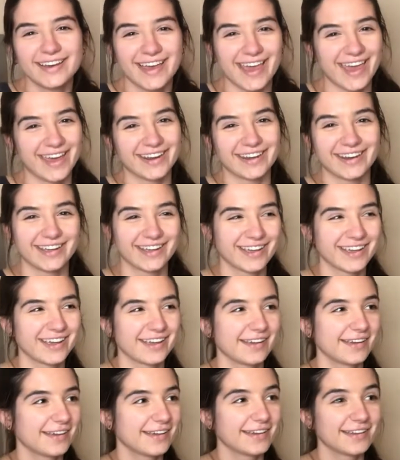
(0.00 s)
And
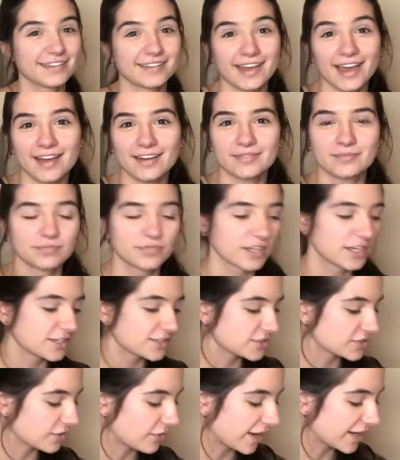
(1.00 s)
yeah,
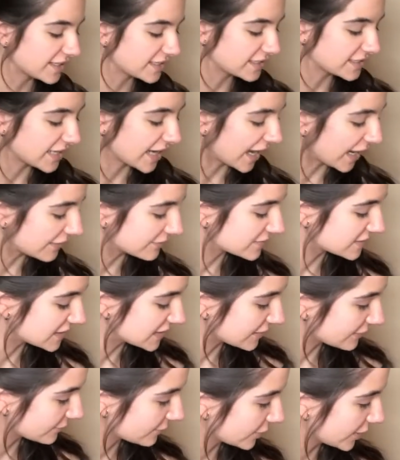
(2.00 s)
so I have
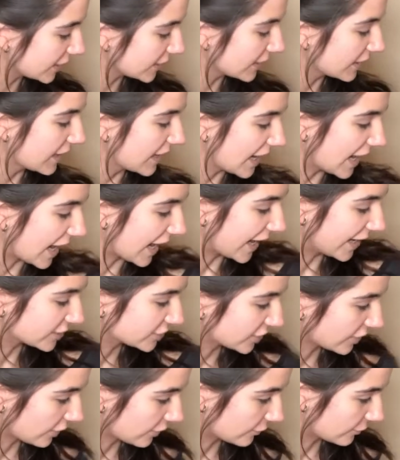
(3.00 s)
different
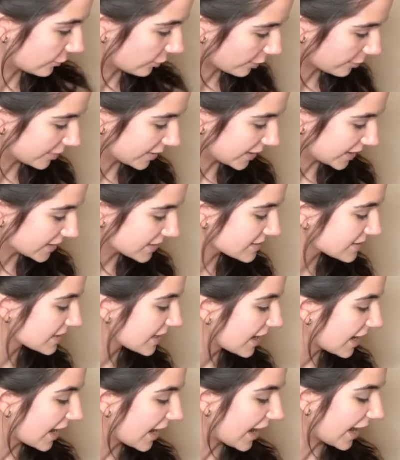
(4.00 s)
eyeshadow formulas.
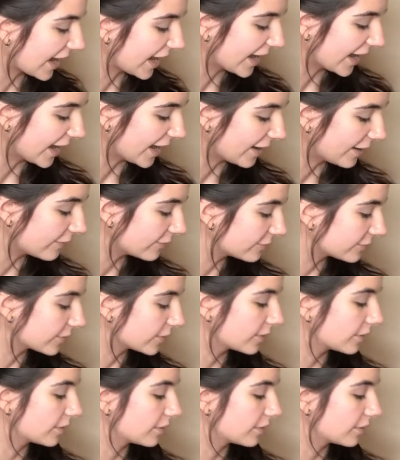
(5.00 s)
I have